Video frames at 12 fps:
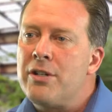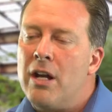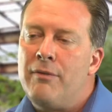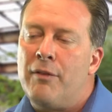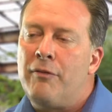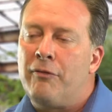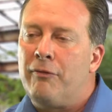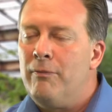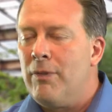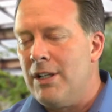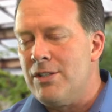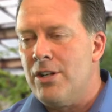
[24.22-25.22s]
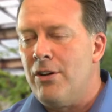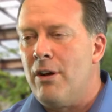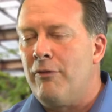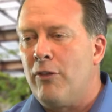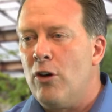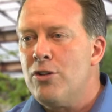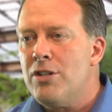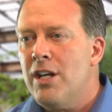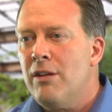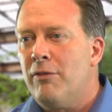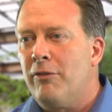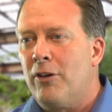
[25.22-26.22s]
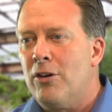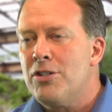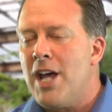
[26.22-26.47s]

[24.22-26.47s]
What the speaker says: kind of considered a first in, first